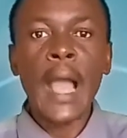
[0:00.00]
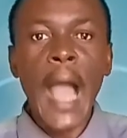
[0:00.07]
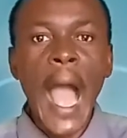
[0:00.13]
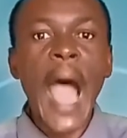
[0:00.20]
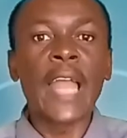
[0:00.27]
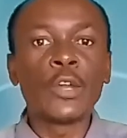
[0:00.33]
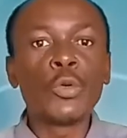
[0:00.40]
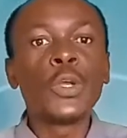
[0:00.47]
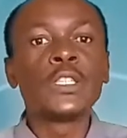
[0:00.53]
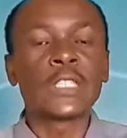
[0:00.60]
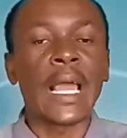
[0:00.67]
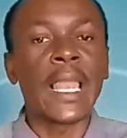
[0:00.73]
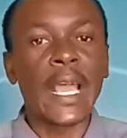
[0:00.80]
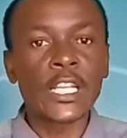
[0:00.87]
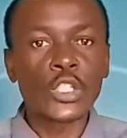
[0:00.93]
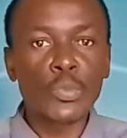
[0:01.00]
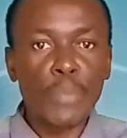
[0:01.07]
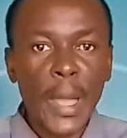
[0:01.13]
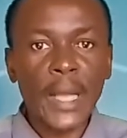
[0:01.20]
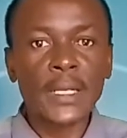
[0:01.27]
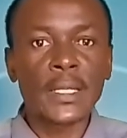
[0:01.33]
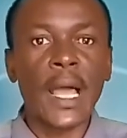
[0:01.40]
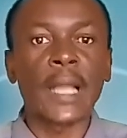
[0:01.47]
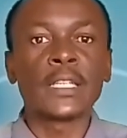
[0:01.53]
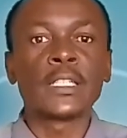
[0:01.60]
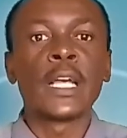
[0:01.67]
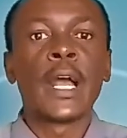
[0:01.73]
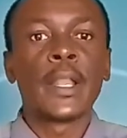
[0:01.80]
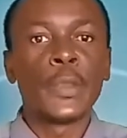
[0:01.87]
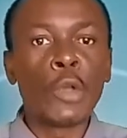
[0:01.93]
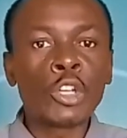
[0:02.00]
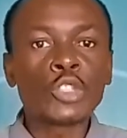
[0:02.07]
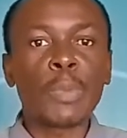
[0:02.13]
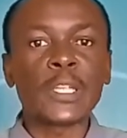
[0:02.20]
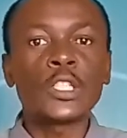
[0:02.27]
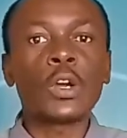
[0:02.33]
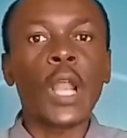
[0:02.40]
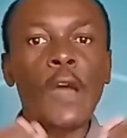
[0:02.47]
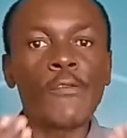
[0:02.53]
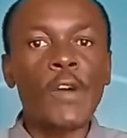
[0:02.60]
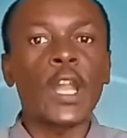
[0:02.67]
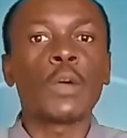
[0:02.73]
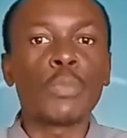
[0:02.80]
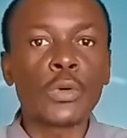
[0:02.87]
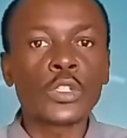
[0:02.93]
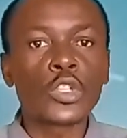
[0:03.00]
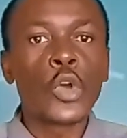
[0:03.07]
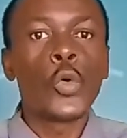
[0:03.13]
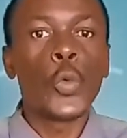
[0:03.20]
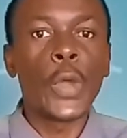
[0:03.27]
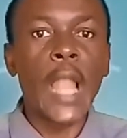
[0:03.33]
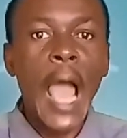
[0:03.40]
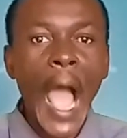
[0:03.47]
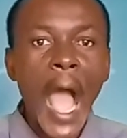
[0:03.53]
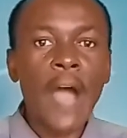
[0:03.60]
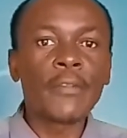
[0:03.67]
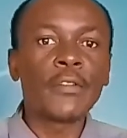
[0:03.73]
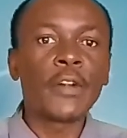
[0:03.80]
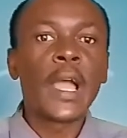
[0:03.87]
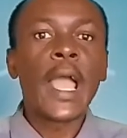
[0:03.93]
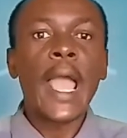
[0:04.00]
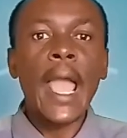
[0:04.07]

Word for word: and we shall expect that those particular variables will have